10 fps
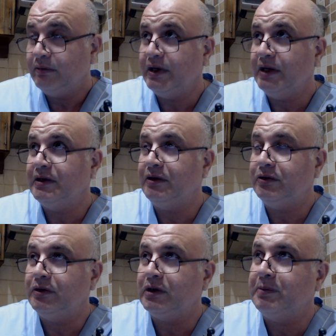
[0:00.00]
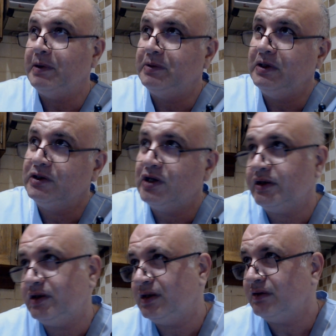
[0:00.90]
brain natriuretic peptides,
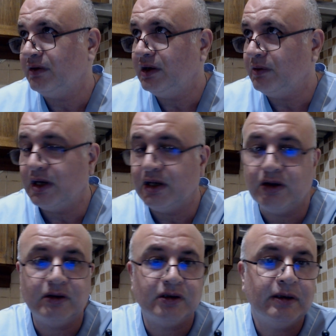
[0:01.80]
chest X-ray, why not?